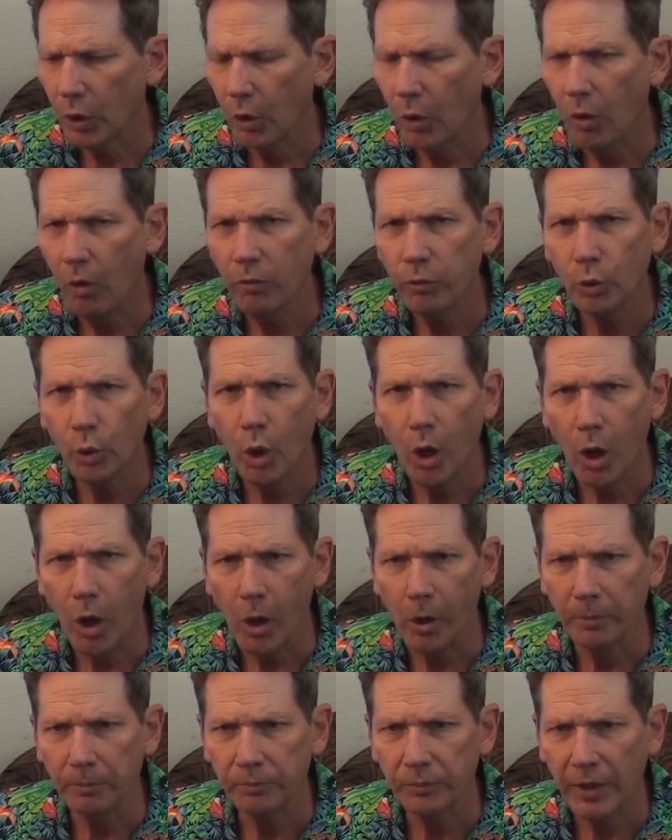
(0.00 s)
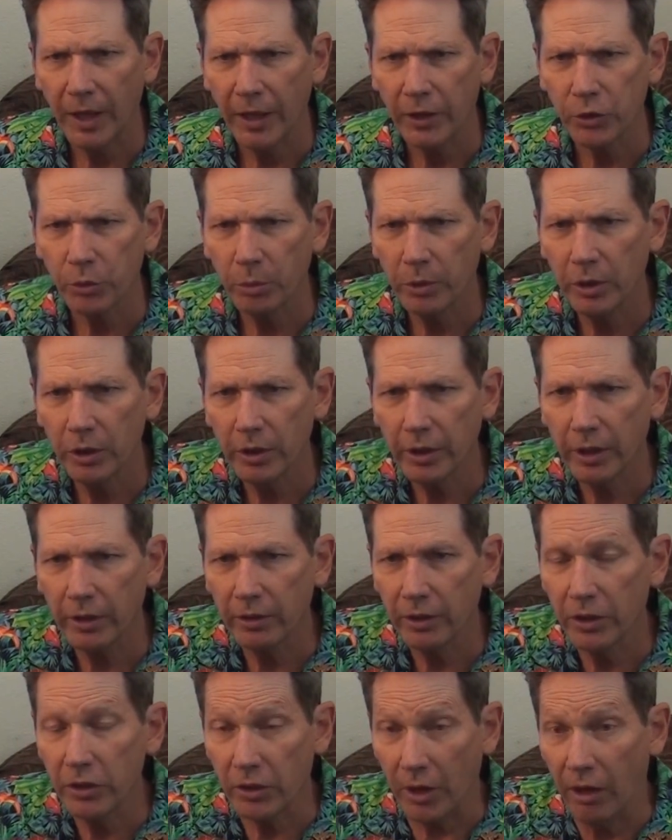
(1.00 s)
Overall, as we look at
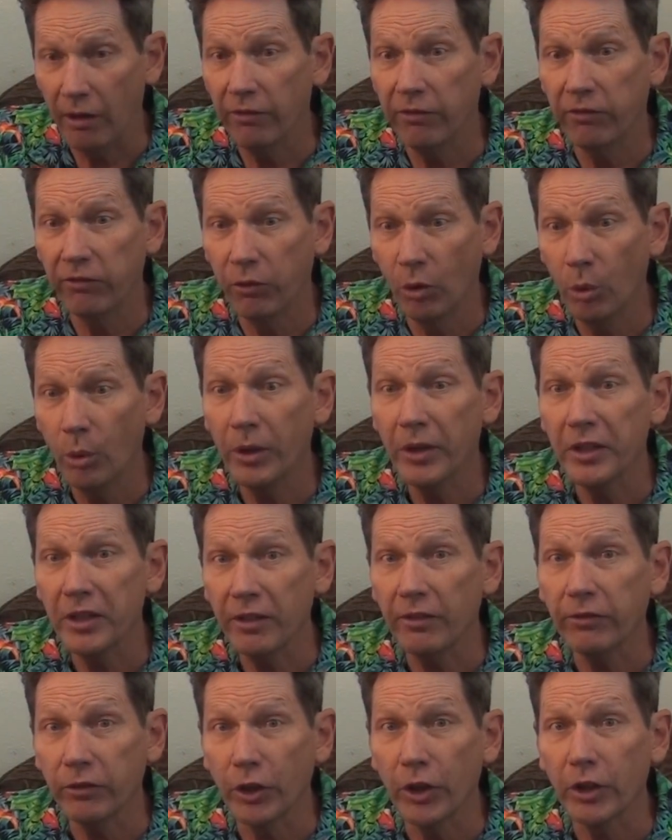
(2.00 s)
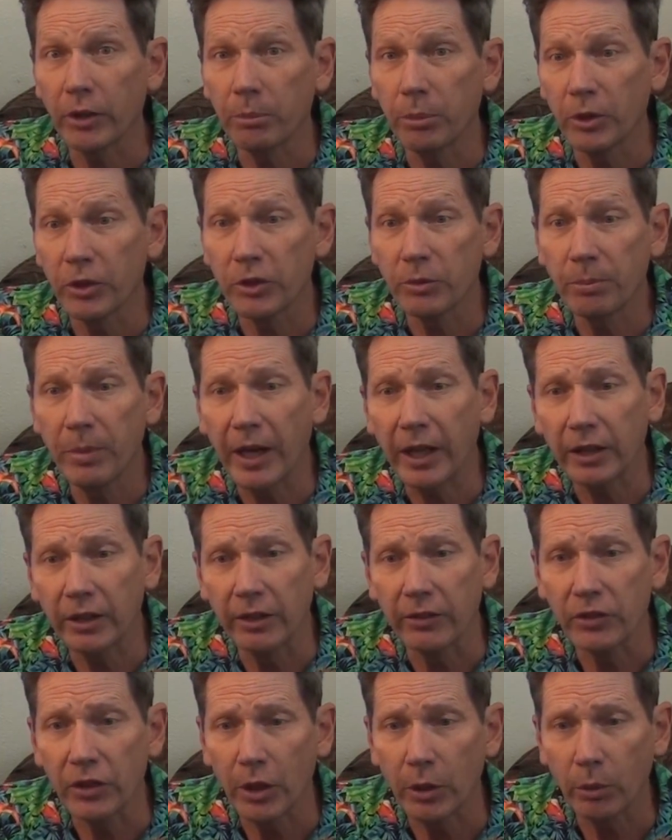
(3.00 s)
these 4 different
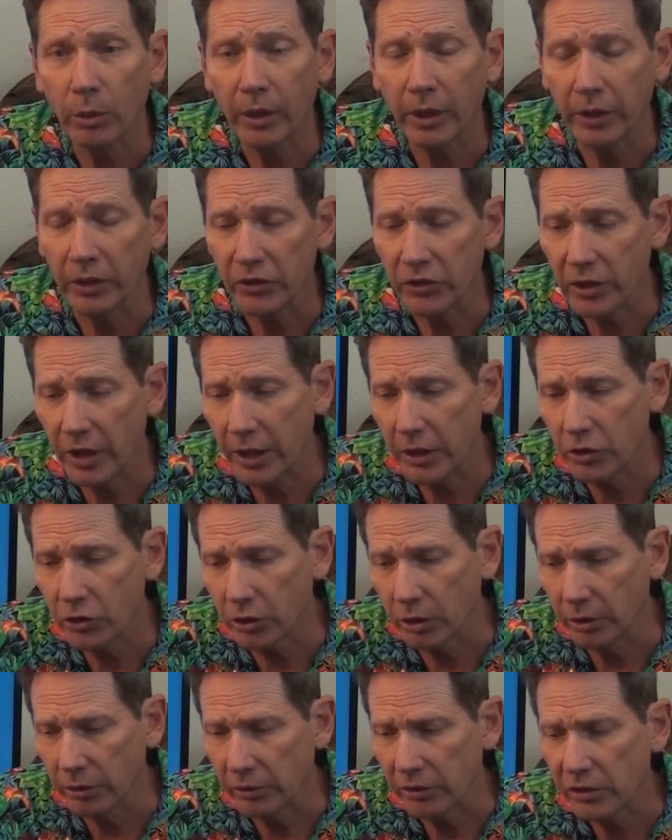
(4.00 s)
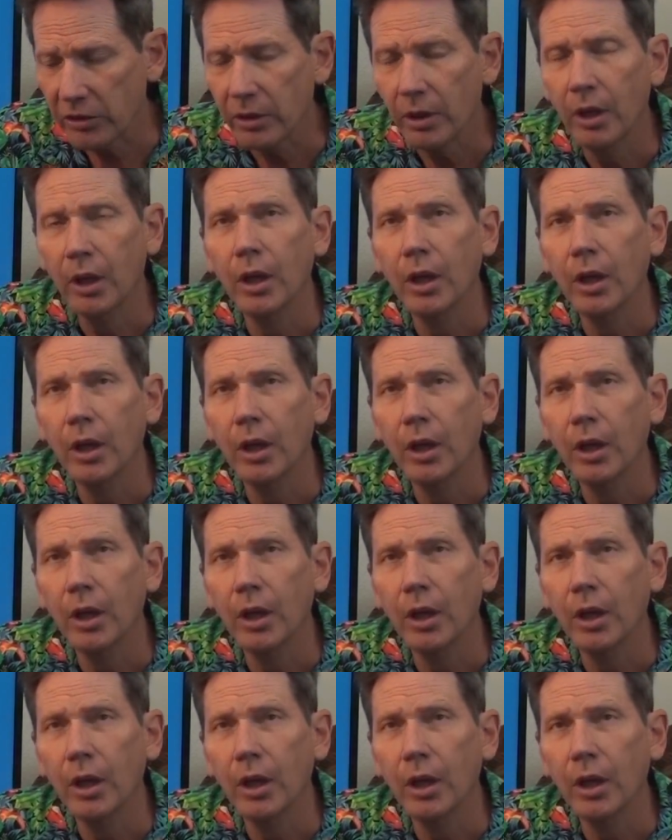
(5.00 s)
perspectives on organizations,